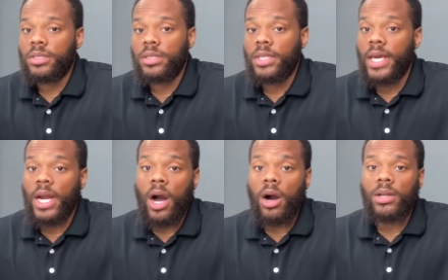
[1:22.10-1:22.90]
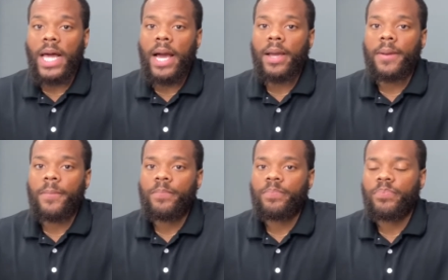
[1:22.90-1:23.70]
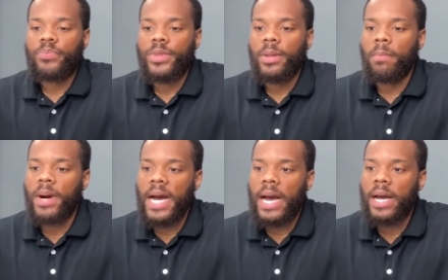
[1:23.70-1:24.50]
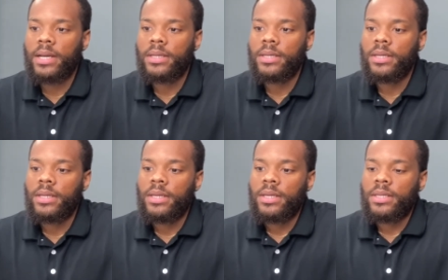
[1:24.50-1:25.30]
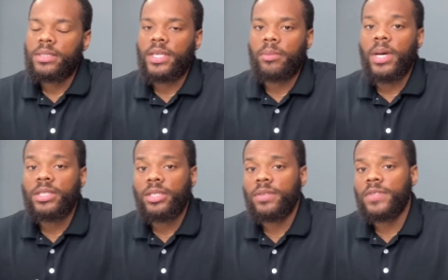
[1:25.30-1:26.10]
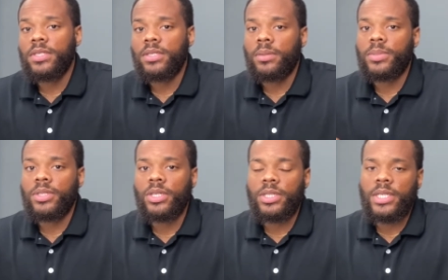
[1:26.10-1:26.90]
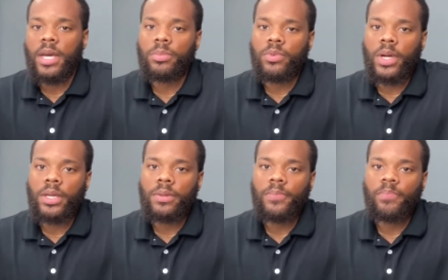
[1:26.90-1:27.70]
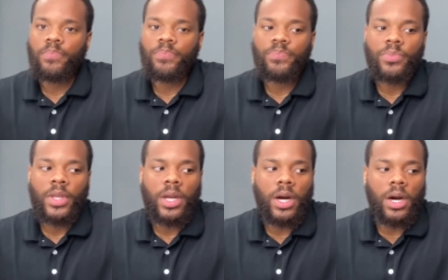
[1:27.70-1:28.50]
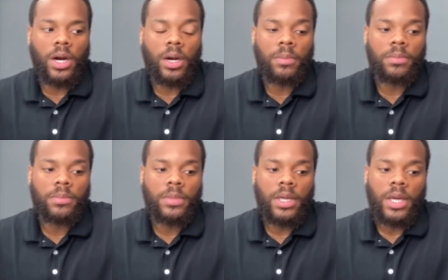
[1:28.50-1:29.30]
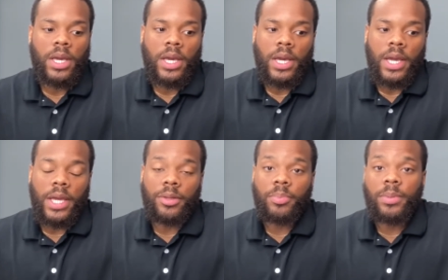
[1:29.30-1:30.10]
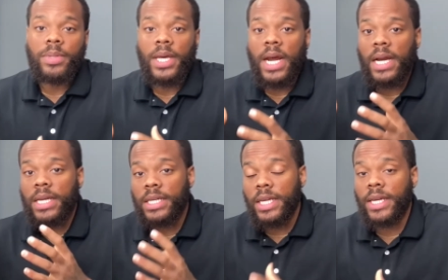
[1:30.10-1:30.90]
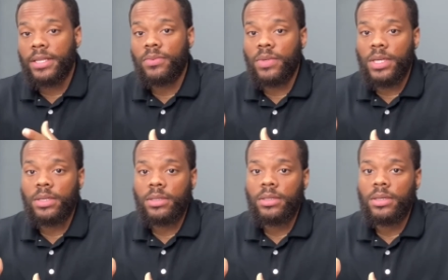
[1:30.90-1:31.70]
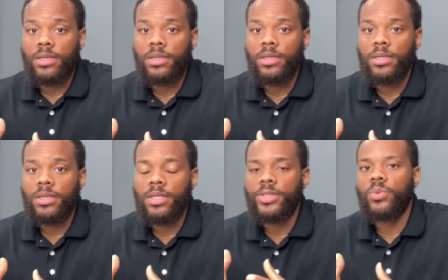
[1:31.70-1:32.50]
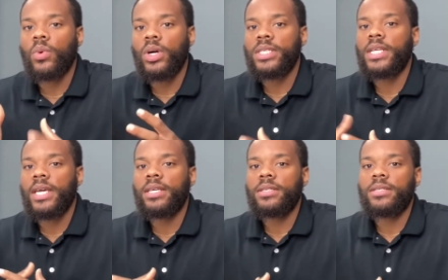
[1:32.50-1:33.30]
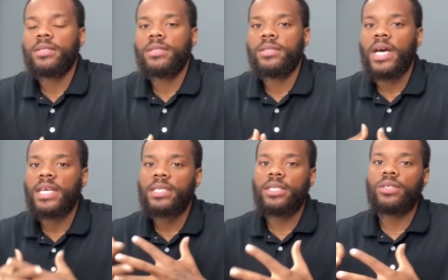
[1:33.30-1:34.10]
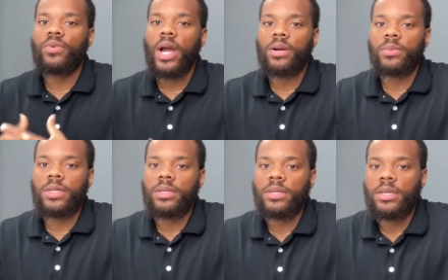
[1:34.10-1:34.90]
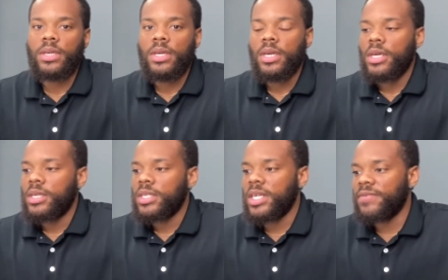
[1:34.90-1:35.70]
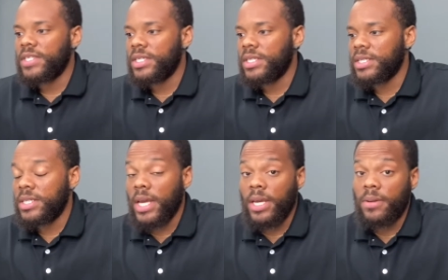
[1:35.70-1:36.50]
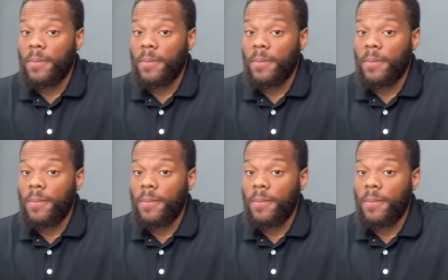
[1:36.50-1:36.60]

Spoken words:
that all out by setting my services up a certain type of way. And the people that I connected with is the ones that I still rock with. Even to this day,